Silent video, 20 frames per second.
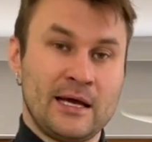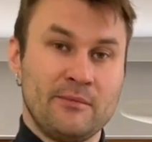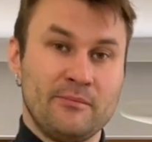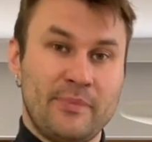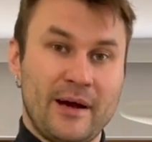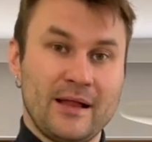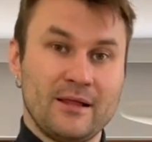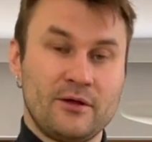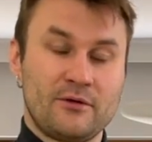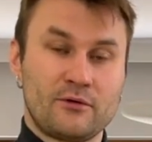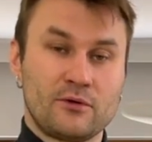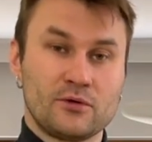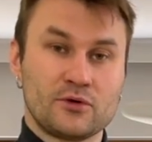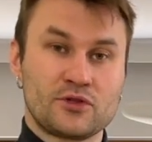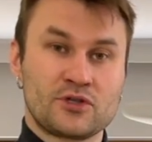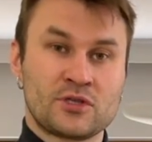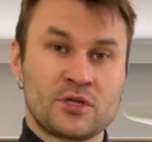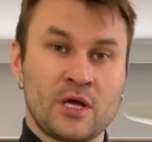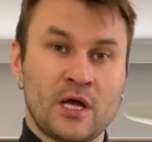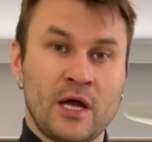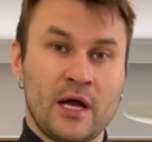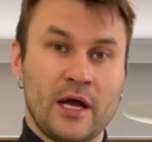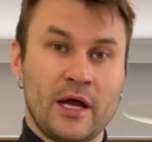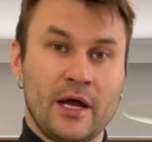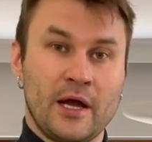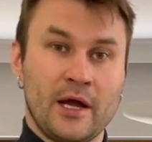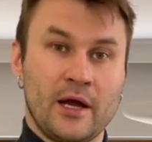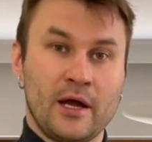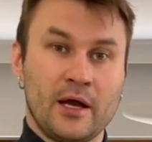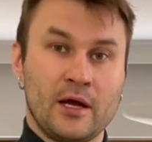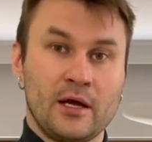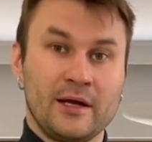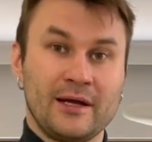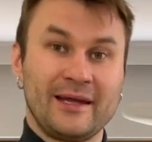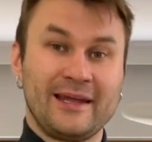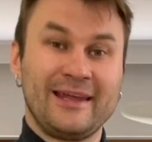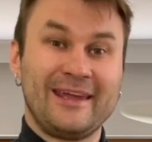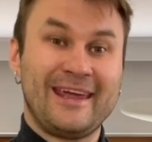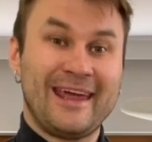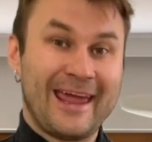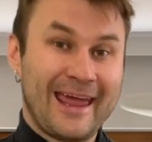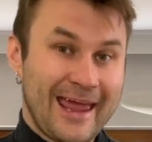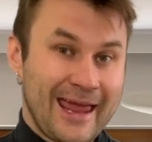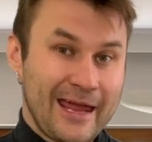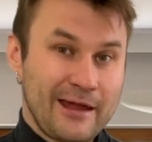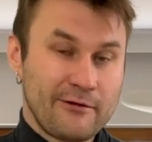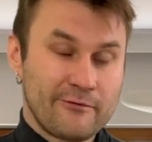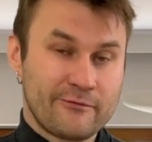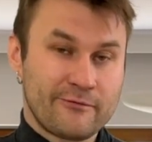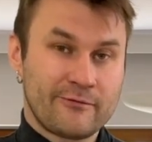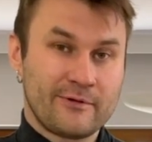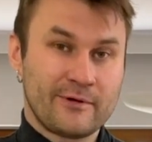Belarus gave